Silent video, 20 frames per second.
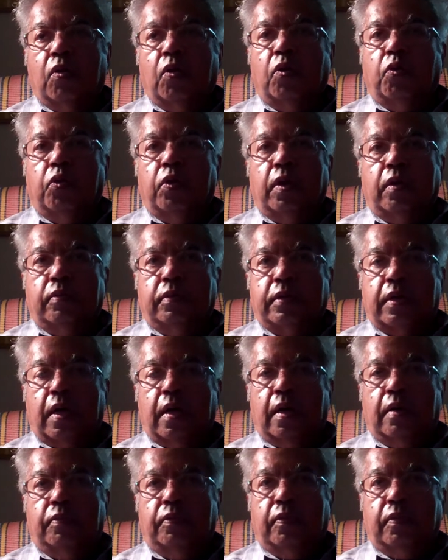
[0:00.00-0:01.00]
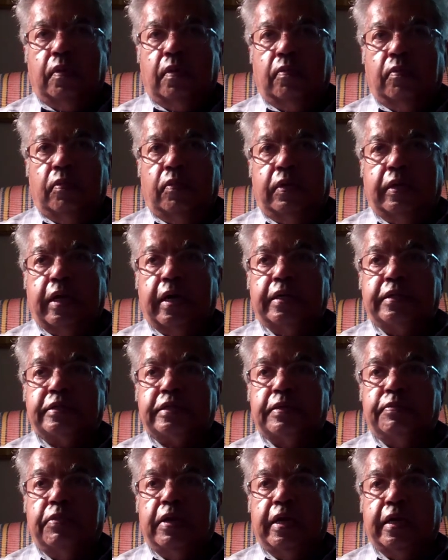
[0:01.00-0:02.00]
Well, I have 10
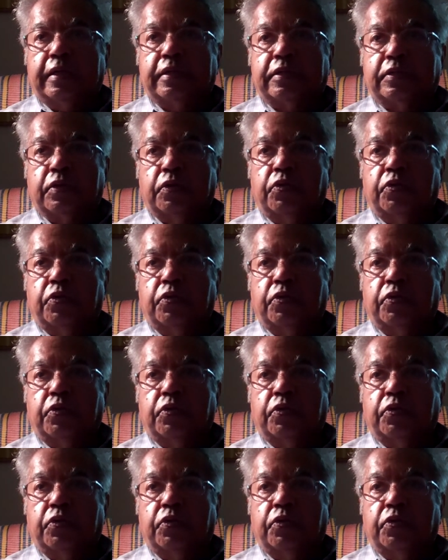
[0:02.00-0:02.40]
siblings. So